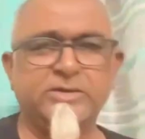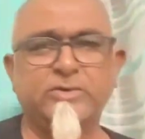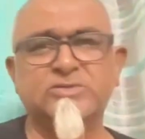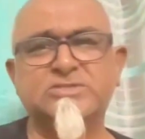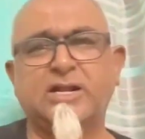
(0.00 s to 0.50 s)

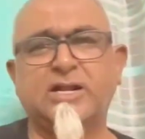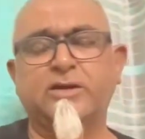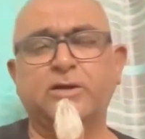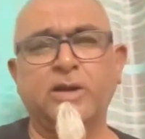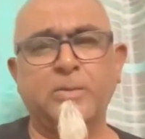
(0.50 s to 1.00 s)
you started
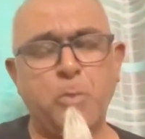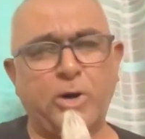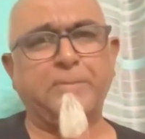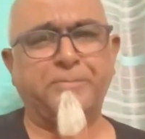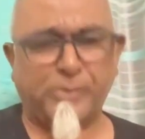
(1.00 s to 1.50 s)
that early
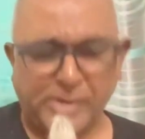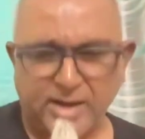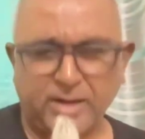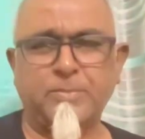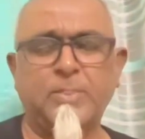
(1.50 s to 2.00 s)
morning
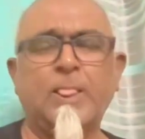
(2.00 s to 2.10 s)
prayer,